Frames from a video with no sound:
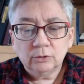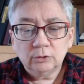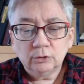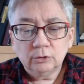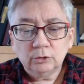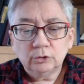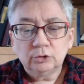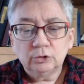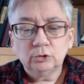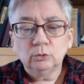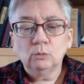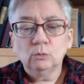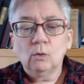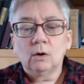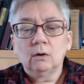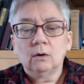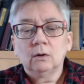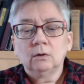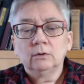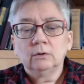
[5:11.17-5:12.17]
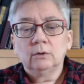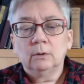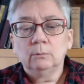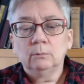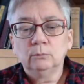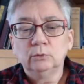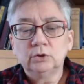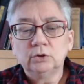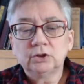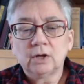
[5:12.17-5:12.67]
Shuwal
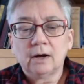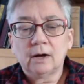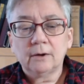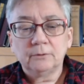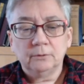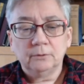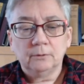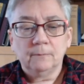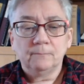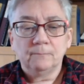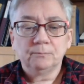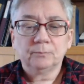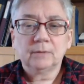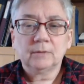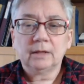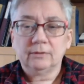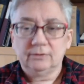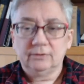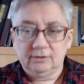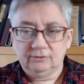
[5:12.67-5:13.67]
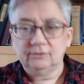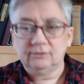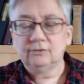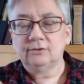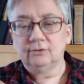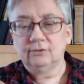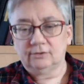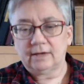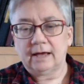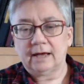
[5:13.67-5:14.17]
Mushadu. This is
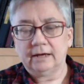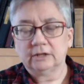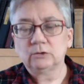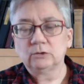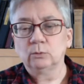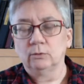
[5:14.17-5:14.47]
his actual